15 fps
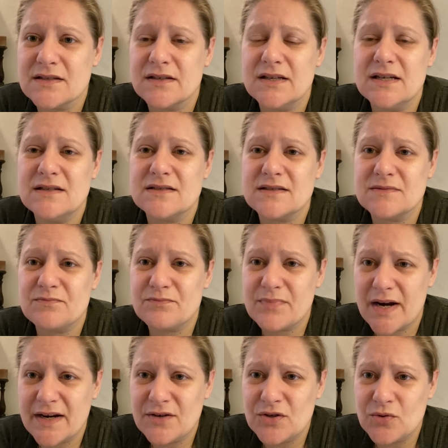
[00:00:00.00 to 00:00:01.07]
It's
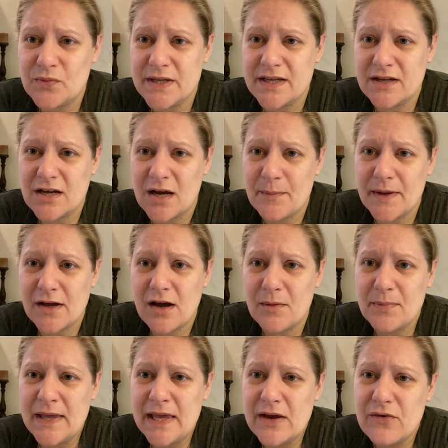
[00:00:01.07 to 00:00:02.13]
brand new week coming up
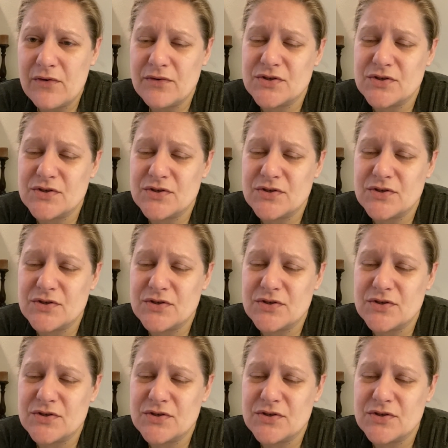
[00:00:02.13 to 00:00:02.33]
here,